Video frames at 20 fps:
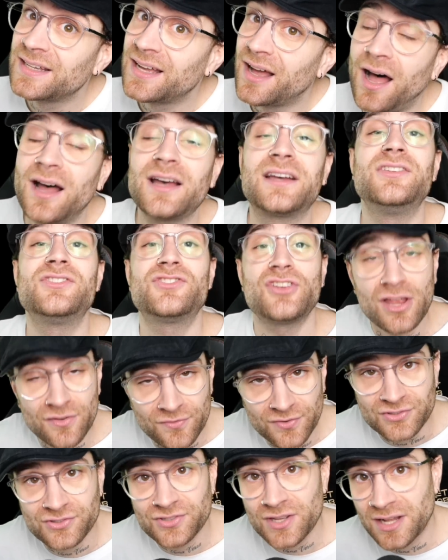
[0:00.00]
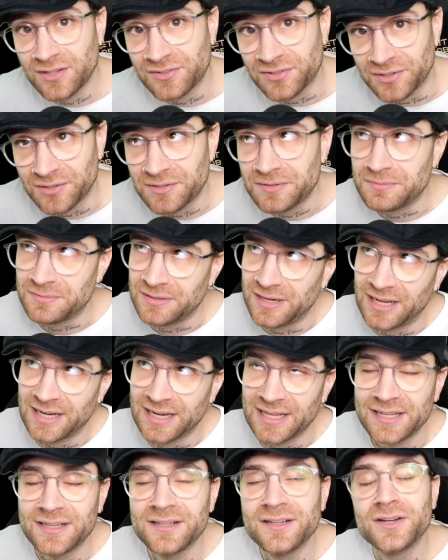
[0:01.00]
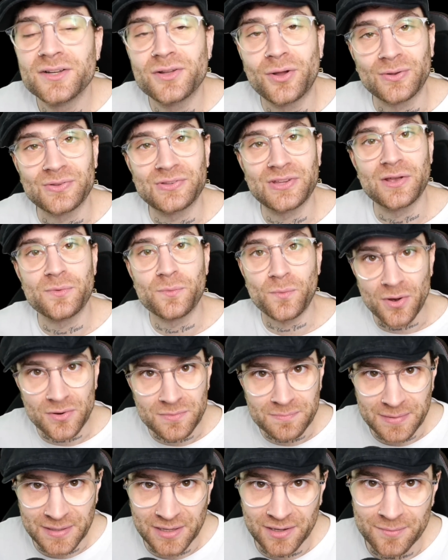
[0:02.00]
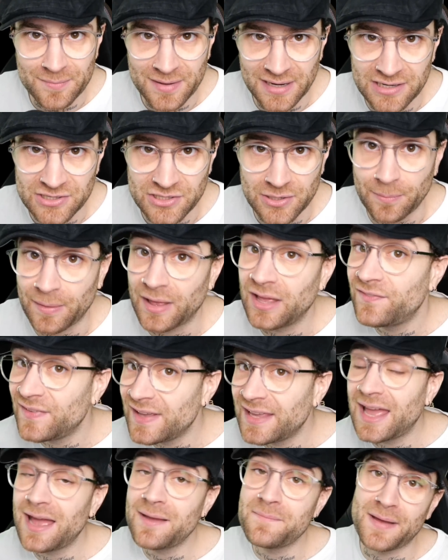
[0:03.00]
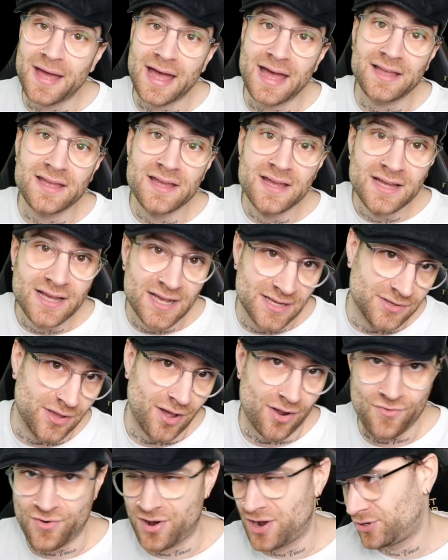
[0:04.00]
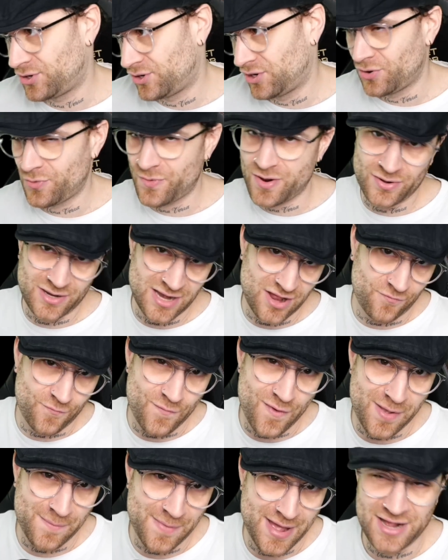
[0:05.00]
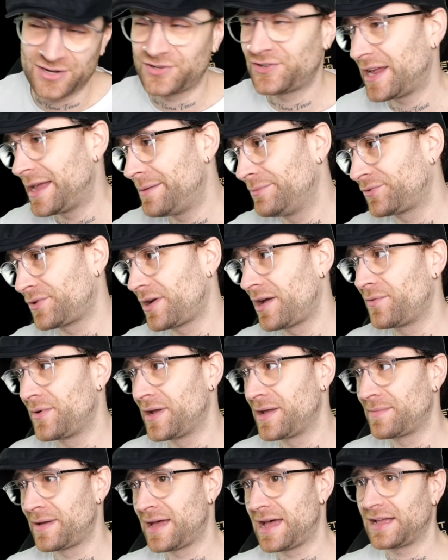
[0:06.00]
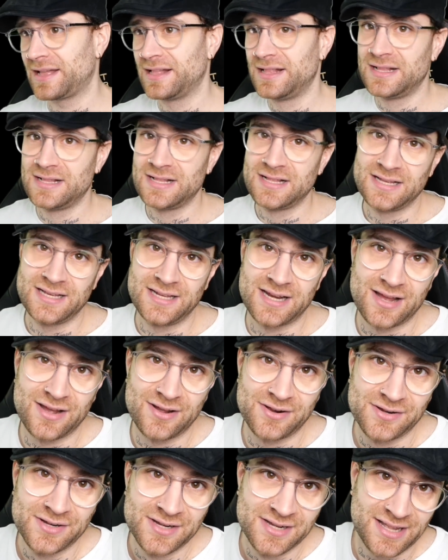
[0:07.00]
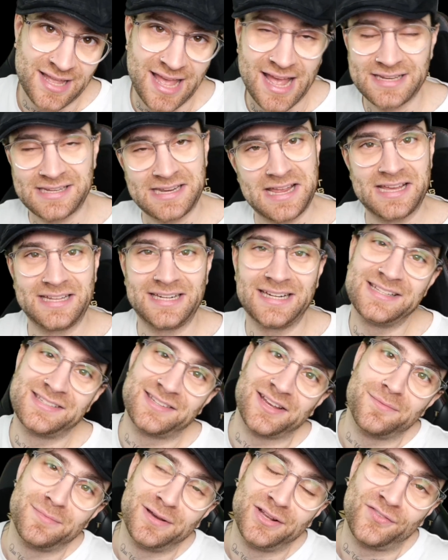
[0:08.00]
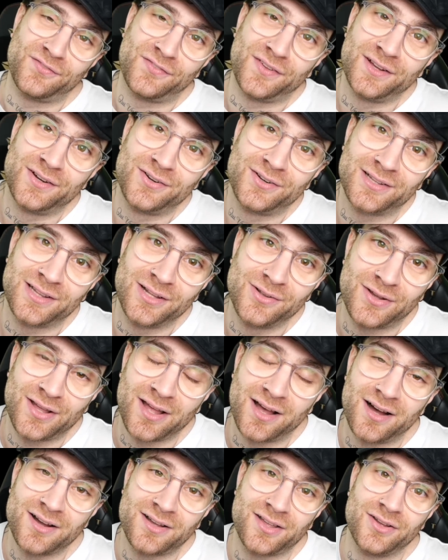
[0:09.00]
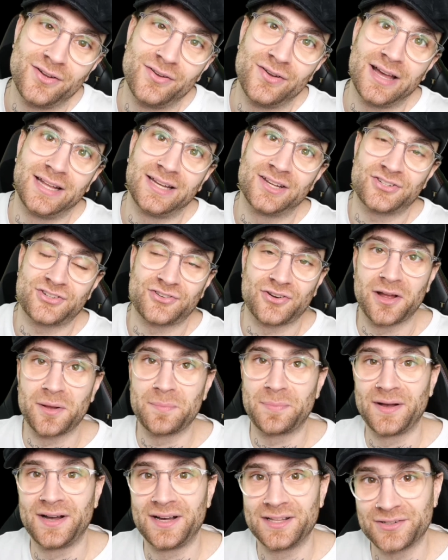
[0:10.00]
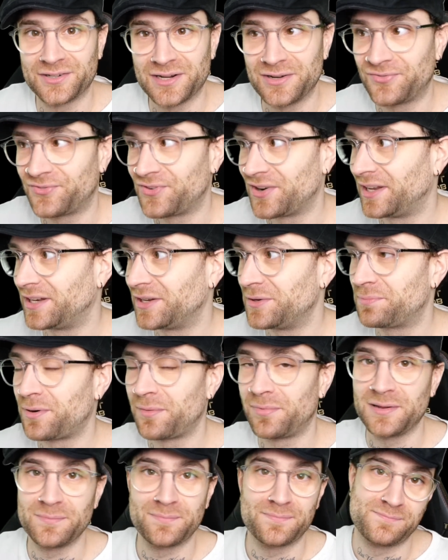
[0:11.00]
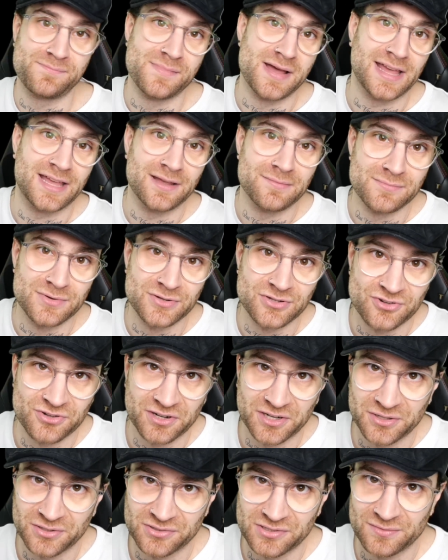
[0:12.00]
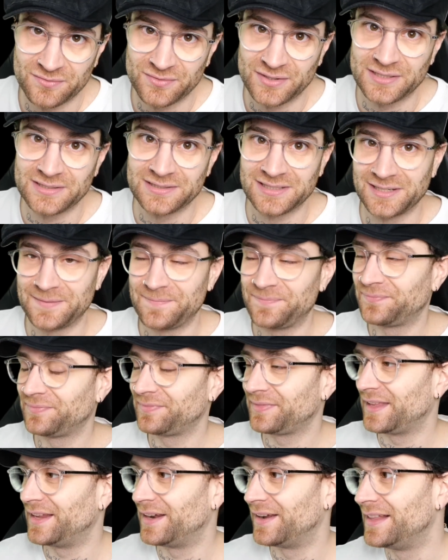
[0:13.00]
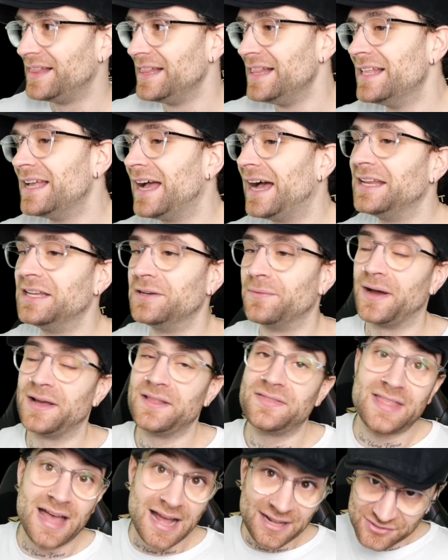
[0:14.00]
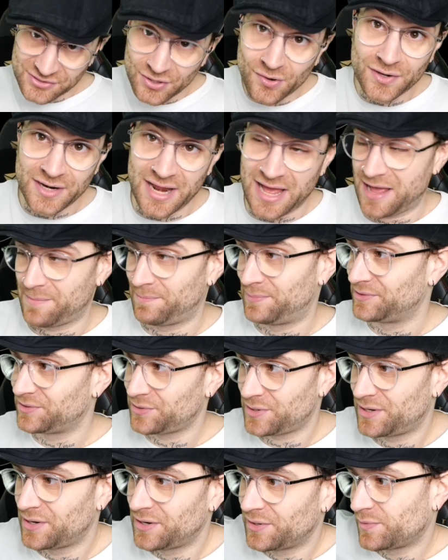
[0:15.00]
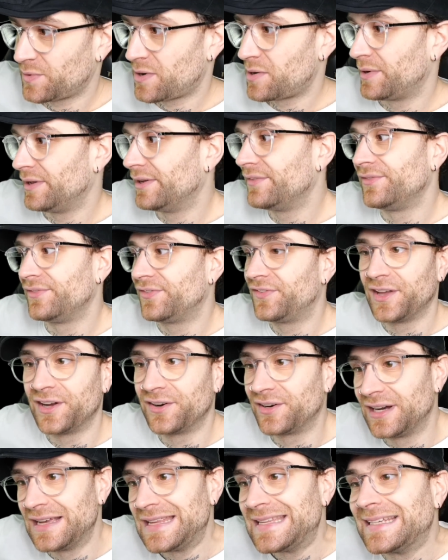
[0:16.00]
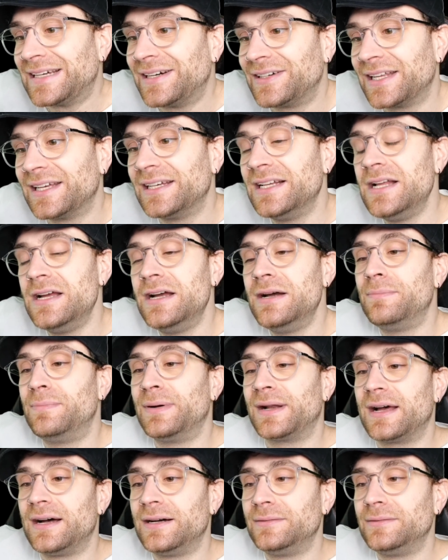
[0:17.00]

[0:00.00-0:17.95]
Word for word: I can say for certain, nearly, Conte won't be our manager. But if he came back, he'd go, right, Chilwell left wing back, James right wing back, you know, Kante and Enzo midfield, Lukaku and a strike partner up front. It'll probably make it Mudryk or something, like, you know. Anyway, that's not going to happen, so I don't know why we're even theorizing on it. But,